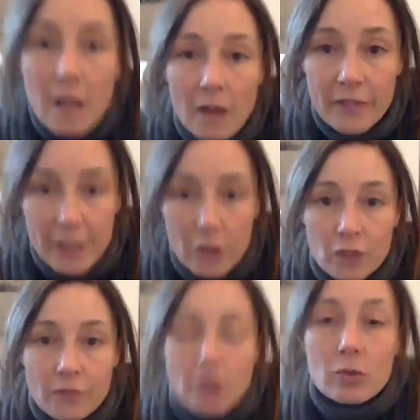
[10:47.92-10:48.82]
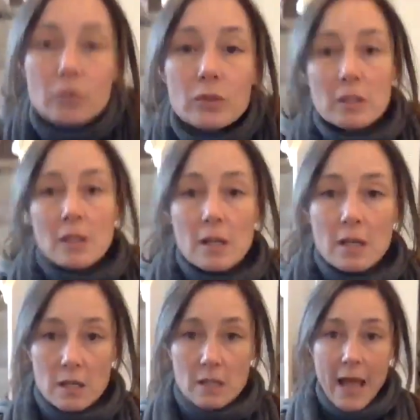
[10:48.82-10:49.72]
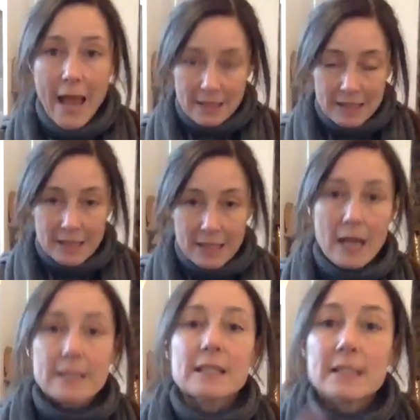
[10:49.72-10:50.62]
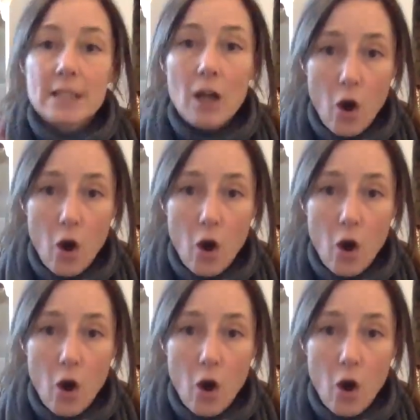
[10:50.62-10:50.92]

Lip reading: of each of those exercises